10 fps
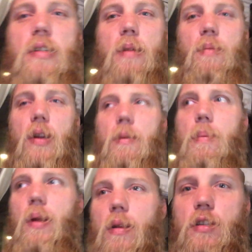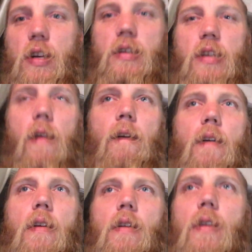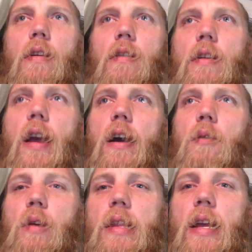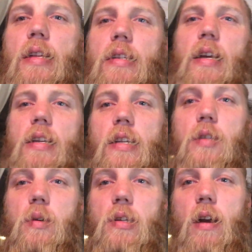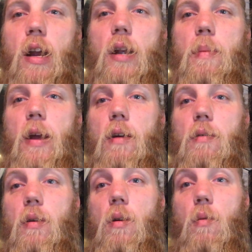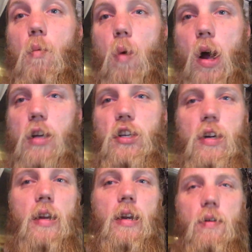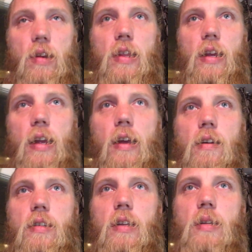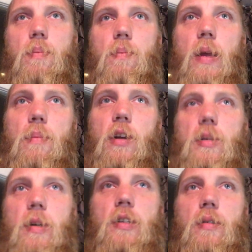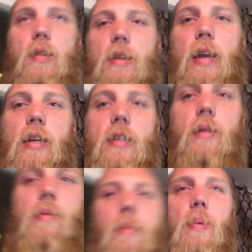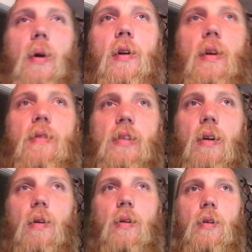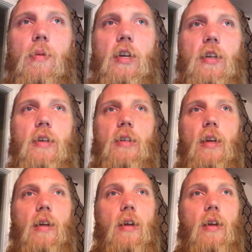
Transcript: at something. I apologize. Now, with that said, since we're talking about washing it and everything else, that brings me to the next part of this article, which is